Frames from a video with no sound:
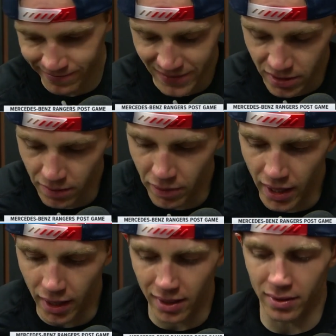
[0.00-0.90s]
sit
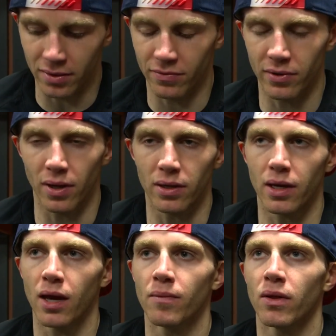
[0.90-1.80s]
back and feel out the
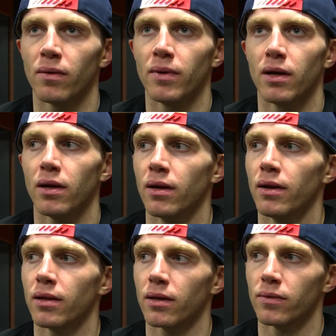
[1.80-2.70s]
game a little bit. And
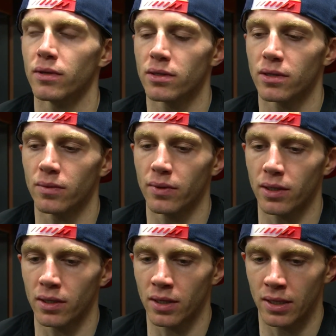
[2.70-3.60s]
I think with this team, we
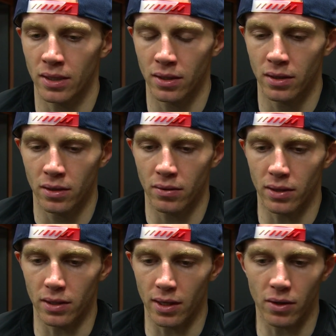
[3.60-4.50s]
can
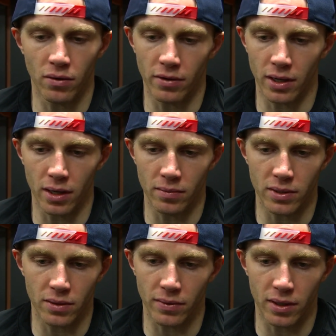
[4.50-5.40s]
take over games
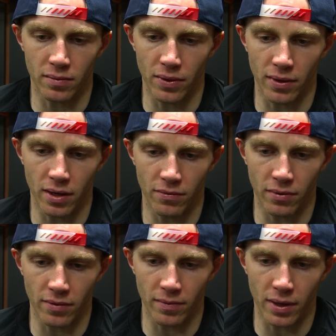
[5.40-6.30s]
and we can be ready
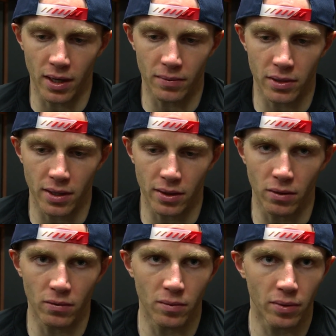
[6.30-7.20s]
from the hop to take
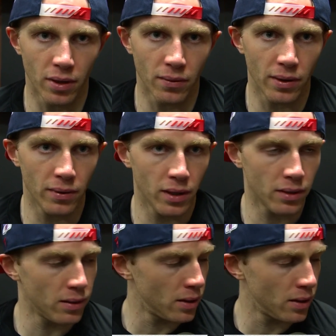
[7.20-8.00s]
over and play the way we need to.